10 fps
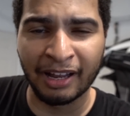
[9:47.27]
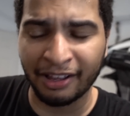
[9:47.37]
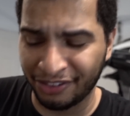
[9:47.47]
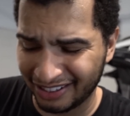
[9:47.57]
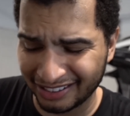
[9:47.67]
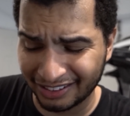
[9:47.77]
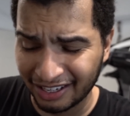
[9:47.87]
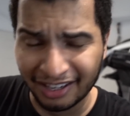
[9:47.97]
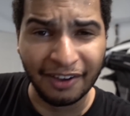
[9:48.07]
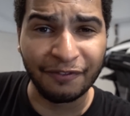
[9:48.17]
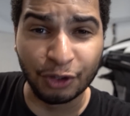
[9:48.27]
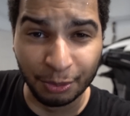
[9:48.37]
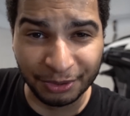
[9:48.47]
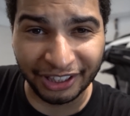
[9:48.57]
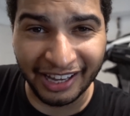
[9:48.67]
I think these
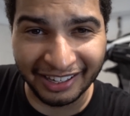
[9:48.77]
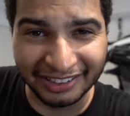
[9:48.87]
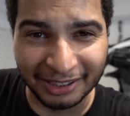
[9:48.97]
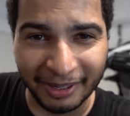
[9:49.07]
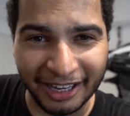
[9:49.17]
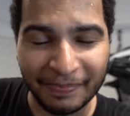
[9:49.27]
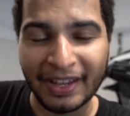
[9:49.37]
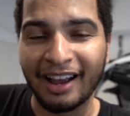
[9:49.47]
fumes are getting to me.